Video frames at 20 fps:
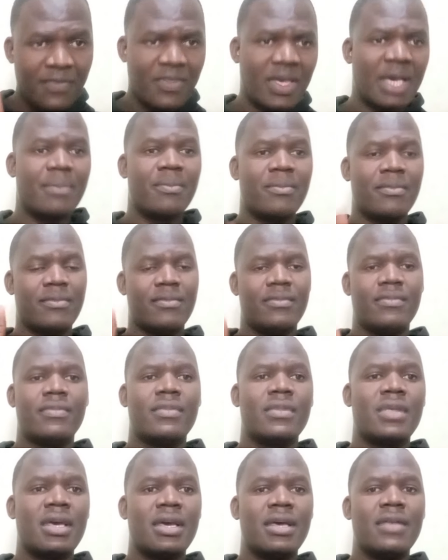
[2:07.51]
them.
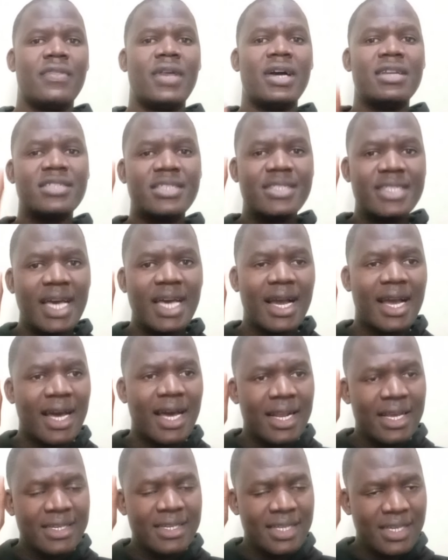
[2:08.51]
That is their
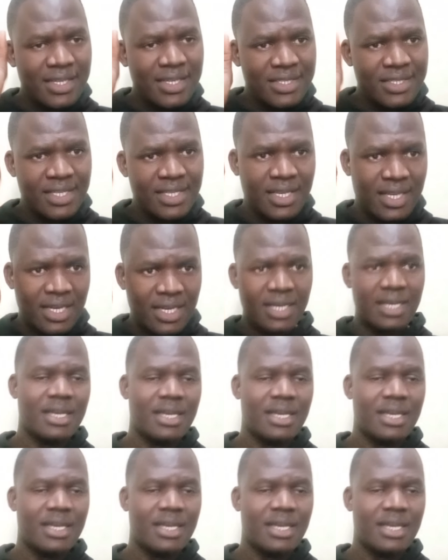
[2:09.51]
characteristic.